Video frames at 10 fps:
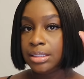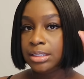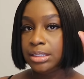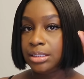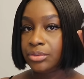
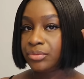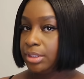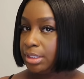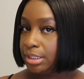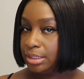
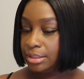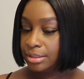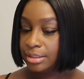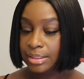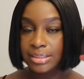
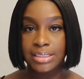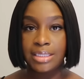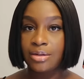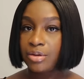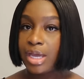d3 let's
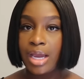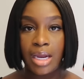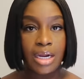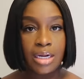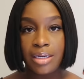get on
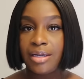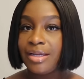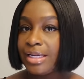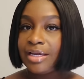our